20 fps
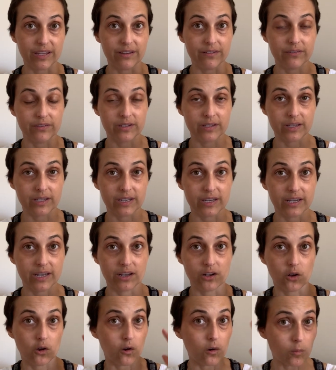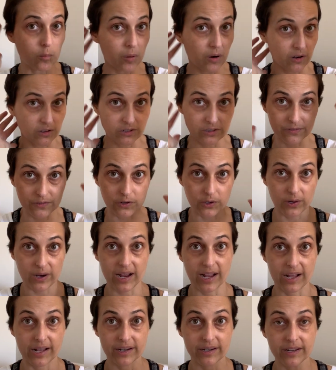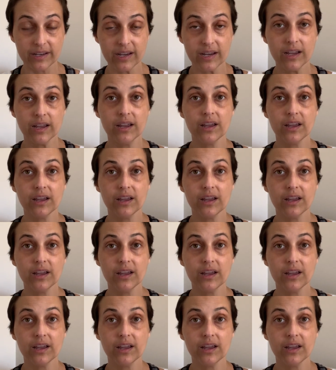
evenly in all parts of your head,